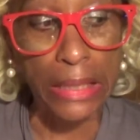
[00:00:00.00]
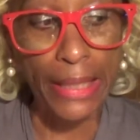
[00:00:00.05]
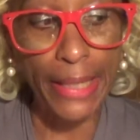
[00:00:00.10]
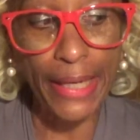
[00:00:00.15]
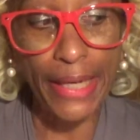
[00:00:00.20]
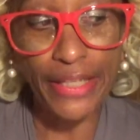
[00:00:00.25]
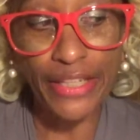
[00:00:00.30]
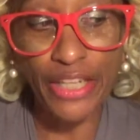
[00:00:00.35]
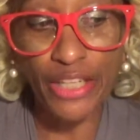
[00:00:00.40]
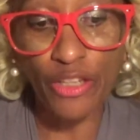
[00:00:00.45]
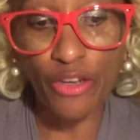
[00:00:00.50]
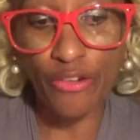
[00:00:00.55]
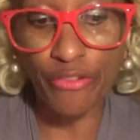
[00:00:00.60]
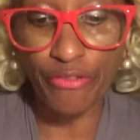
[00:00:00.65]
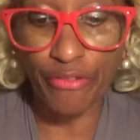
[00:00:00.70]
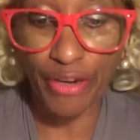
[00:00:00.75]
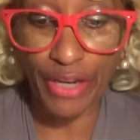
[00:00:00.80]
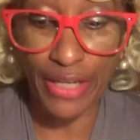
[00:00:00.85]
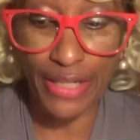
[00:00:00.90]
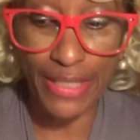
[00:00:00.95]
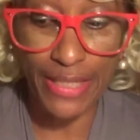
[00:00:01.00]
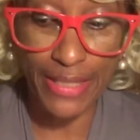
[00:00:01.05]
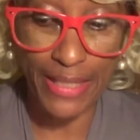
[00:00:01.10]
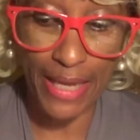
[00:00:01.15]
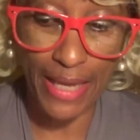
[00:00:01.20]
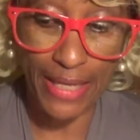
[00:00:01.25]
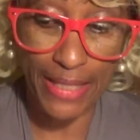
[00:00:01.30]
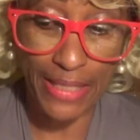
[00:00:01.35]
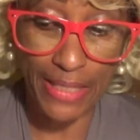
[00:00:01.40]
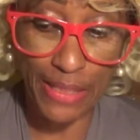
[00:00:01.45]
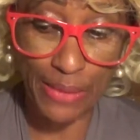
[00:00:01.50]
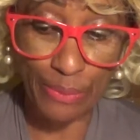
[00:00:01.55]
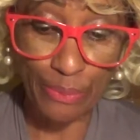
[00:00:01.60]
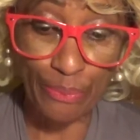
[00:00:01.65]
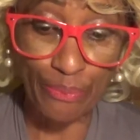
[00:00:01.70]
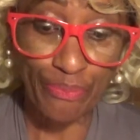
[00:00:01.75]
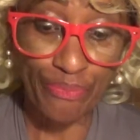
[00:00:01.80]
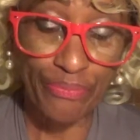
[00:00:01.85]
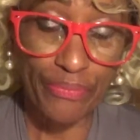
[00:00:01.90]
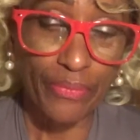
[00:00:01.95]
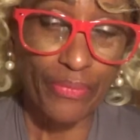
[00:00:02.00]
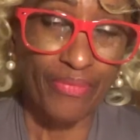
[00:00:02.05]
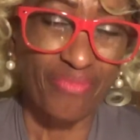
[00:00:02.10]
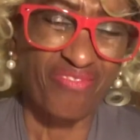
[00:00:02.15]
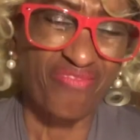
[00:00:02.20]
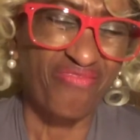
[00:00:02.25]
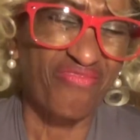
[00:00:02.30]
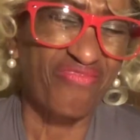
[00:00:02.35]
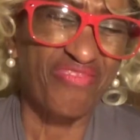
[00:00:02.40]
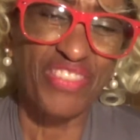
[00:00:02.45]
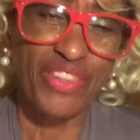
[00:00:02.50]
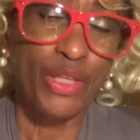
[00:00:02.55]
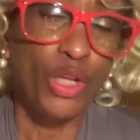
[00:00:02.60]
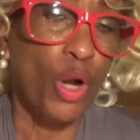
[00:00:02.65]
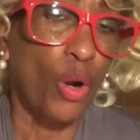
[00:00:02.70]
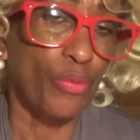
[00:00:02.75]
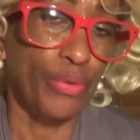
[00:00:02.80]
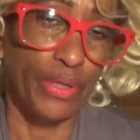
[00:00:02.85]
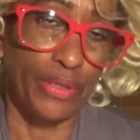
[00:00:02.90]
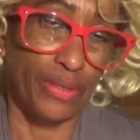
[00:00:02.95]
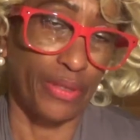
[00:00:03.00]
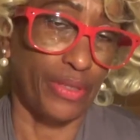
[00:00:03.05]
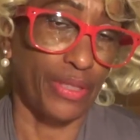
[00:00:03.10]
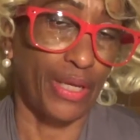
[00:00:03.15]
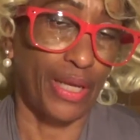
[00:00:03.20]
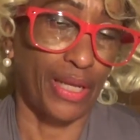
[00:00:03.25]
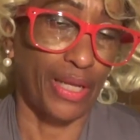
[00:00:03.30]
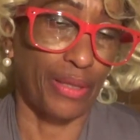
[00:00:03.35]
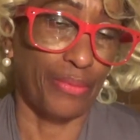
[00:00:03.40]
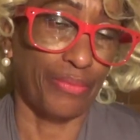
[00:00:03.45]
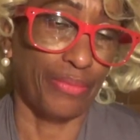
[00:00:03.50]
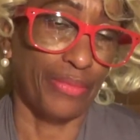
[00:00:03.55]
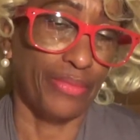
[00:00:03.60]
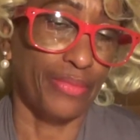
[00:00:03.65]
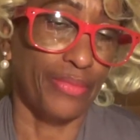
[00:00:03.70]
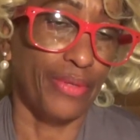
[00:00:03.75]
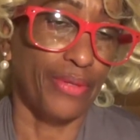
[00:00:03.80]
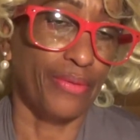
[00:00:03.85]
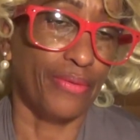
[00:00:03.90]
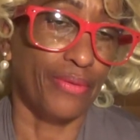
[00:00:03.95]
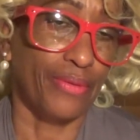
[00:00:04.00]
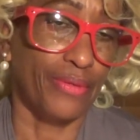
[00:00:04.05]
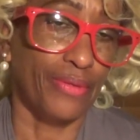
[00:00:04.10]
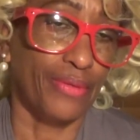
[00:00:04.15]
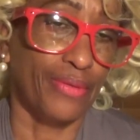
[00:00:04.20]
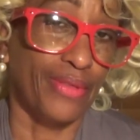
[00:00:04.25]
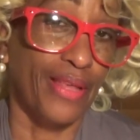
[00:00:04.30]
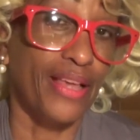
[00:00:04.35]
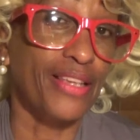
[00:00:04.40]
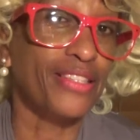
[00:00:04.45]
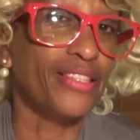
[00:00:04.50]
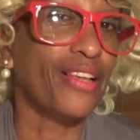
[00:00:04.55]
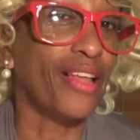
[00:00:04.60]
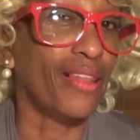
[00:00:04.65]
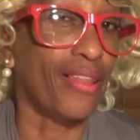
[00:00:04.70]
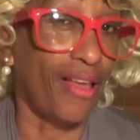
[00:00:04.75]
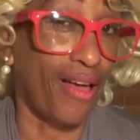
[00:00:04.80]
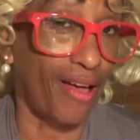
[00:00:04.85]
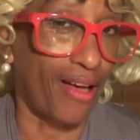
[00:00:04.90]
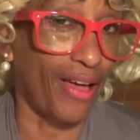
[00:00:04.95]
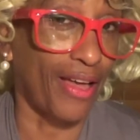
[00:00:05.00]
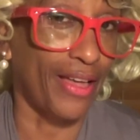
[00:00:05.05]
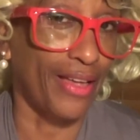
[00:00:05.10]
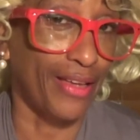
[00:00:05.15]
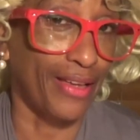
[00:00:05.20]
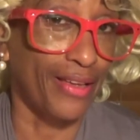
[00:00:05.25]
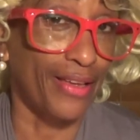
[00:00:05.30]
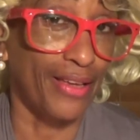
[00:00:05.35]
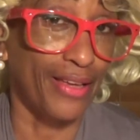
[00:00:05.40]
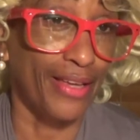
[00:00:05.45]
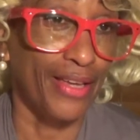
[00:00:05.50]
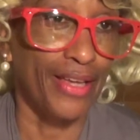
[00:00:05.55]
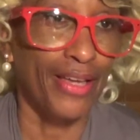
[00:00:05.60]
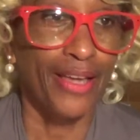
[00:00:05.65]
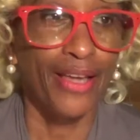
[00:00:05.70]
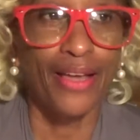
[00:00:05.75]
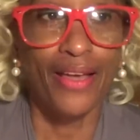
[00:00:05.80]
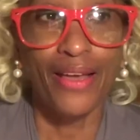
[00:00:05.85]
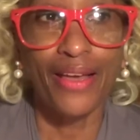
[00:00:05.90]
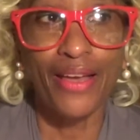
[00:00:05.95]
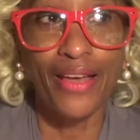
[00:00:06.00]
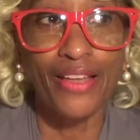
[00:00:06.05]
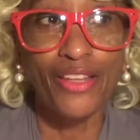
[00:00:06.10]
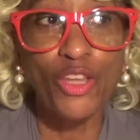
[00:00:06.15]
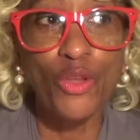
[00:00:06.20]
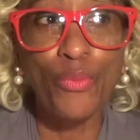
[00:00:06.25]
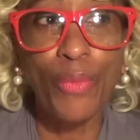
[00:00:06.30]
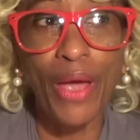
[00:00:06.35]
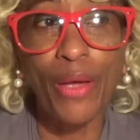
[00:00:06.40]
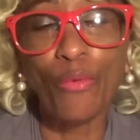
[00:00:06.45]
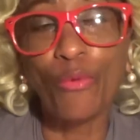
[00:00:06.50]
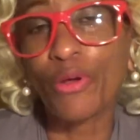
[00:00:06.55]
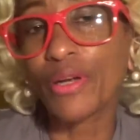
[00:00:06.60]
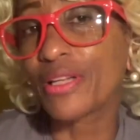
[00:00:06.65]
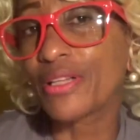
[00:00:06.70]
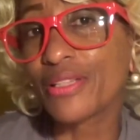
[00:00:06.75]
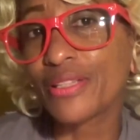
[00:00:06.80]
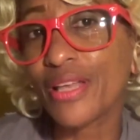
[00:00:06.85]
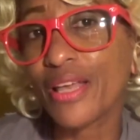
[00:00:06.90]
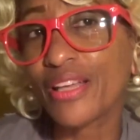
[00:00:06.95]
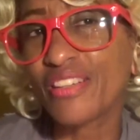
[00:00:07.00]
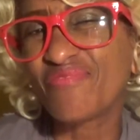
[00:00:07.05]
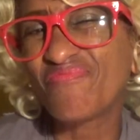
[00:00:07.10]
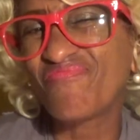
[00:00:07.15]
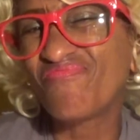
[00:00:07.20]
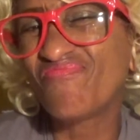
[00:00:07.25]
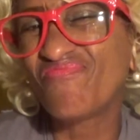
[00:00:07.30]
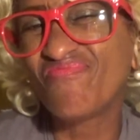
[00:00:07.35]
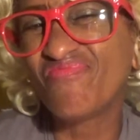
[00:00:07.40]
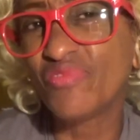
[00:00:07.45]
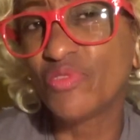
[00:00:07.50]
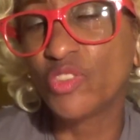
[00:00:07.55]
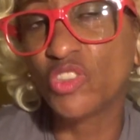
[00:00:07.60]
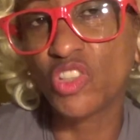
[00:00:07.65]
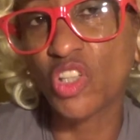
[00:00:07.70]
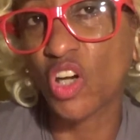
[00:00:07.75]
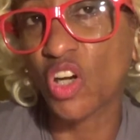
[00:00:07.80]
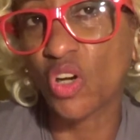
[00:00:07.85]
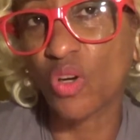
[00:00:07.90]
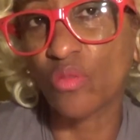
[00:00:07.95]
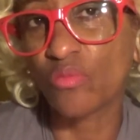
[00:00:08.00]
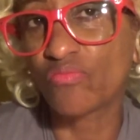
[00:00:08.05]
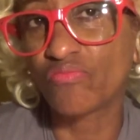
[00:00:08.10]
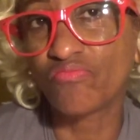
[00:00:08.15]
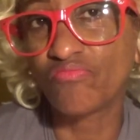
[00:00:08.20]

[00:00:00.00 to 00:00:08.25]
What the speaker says: And then your friend says, you don't need to tell them. That's a lie. And you might want to say, no,